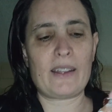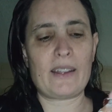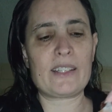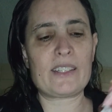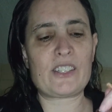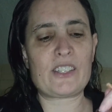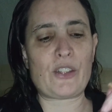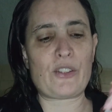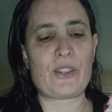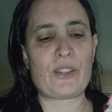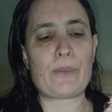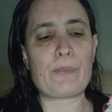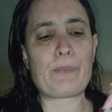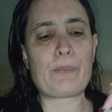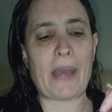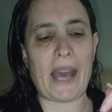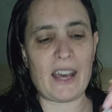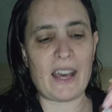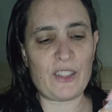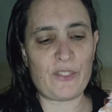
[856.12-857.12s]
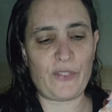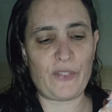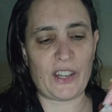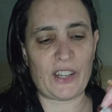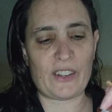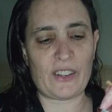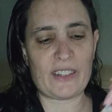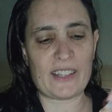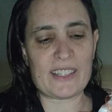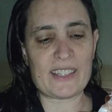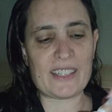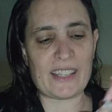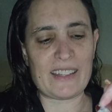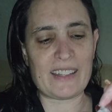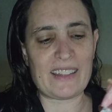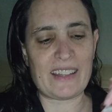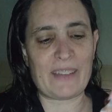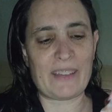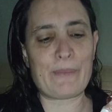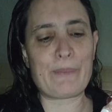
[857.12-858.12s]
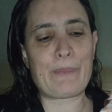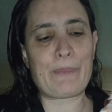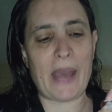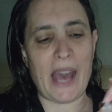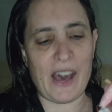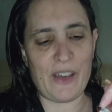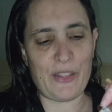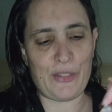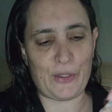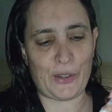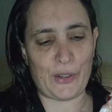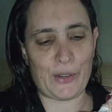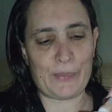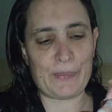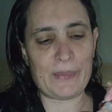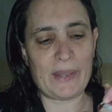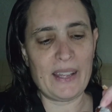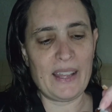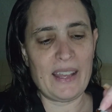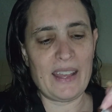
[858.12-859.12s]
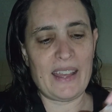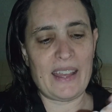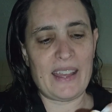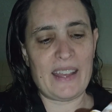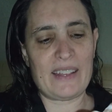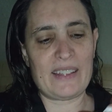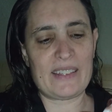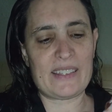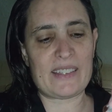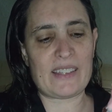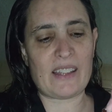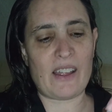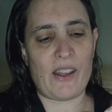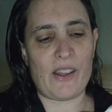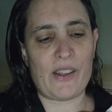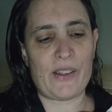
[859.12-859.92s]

So the bath fitter that's in the bathroom is,